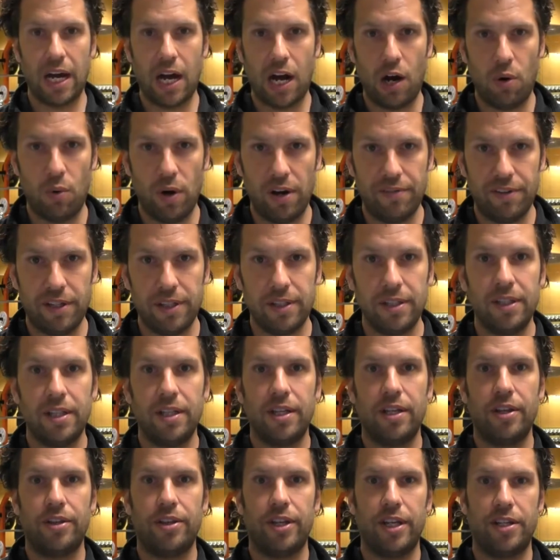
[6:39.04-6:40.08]
However,
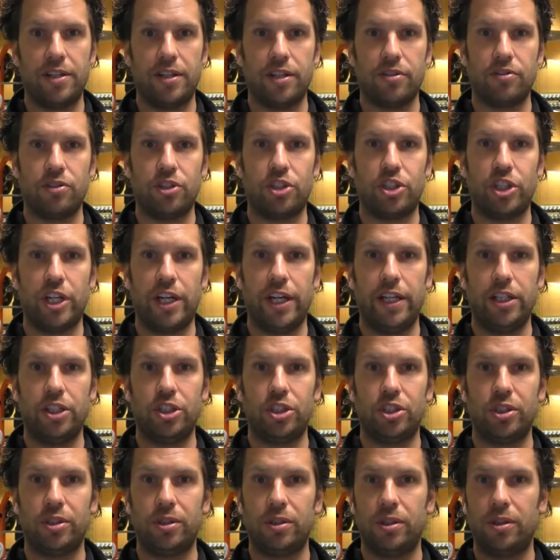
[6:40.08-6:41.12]
that doesn't
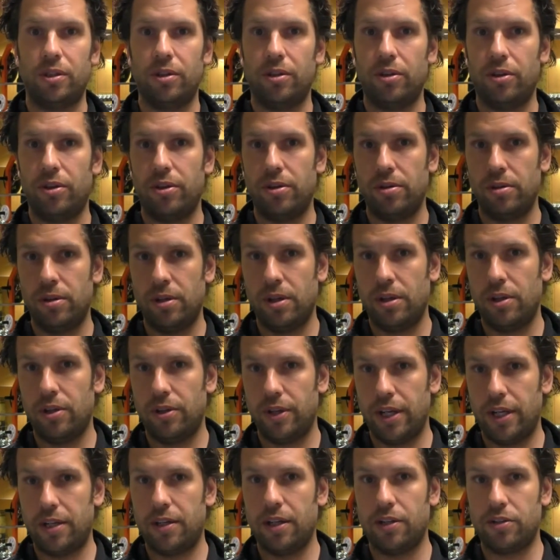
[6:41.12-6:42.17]
change
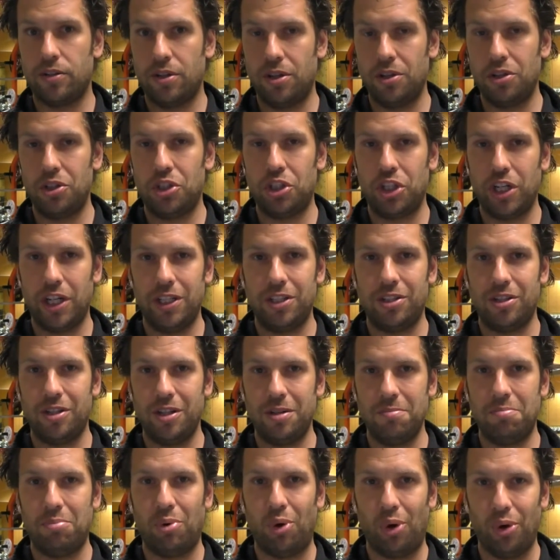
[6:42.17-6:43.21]

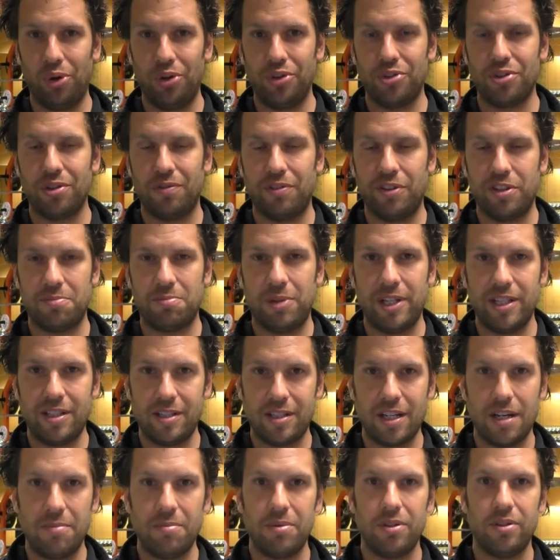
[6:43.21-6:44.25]
the importance of the
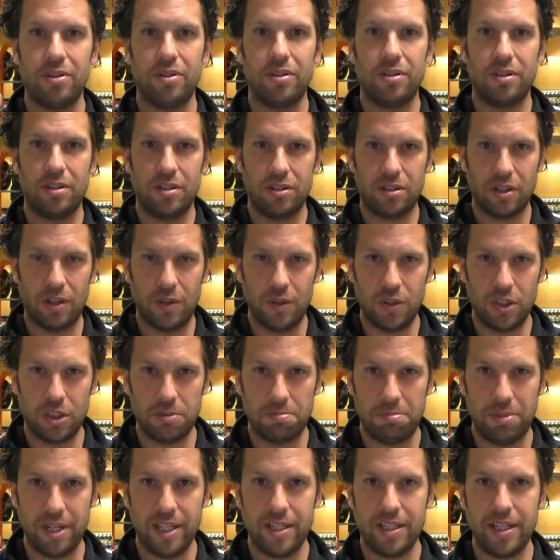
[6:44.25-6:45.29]
split step. So
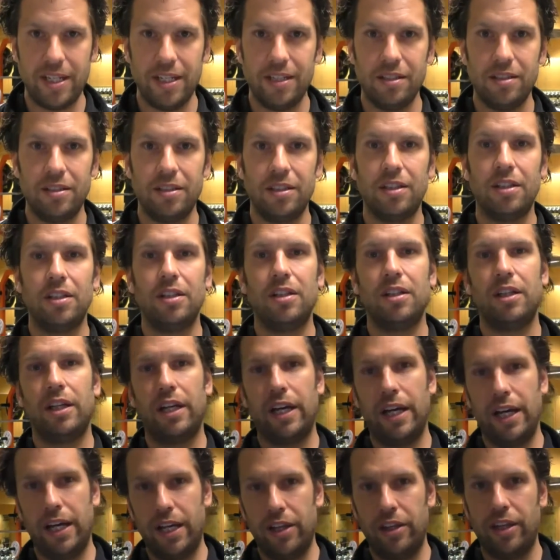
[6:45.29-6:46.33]
splitting
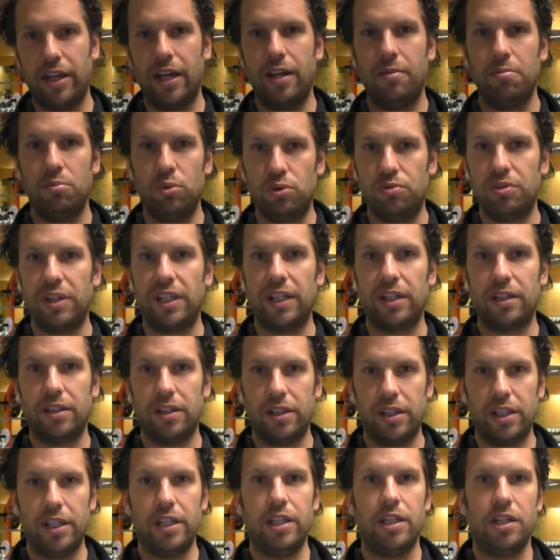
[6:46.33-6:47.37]
and then moving
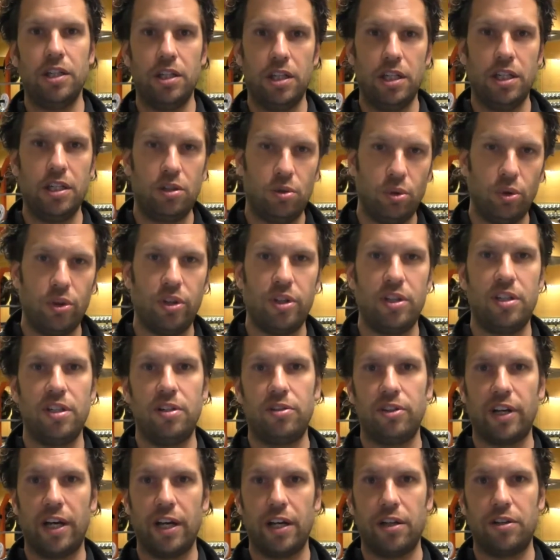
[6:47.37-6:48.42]
into the
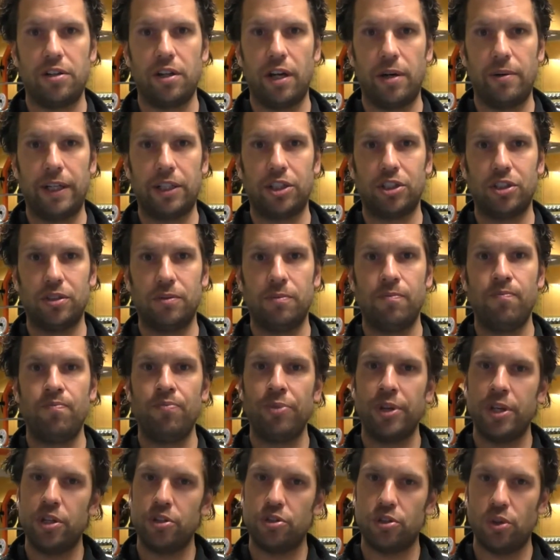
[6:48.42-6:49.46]
desired direction.
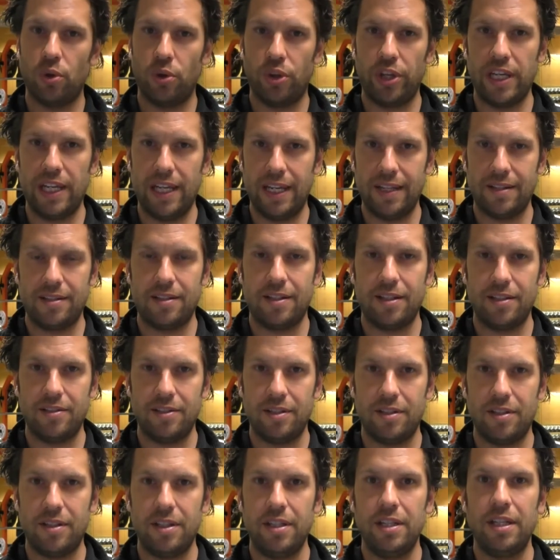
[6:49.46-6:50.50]
So the
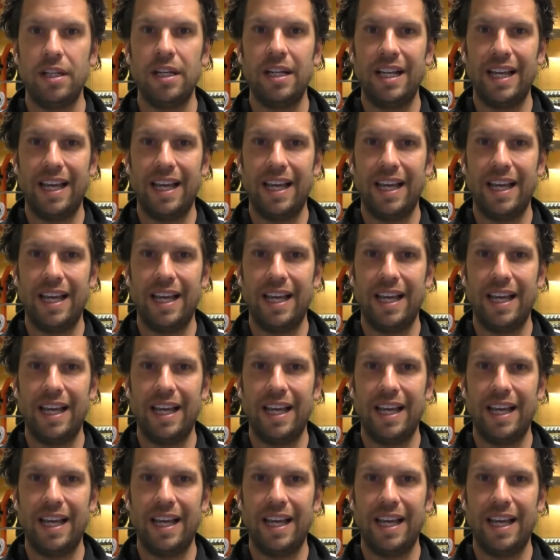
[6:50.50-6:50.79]
elasticity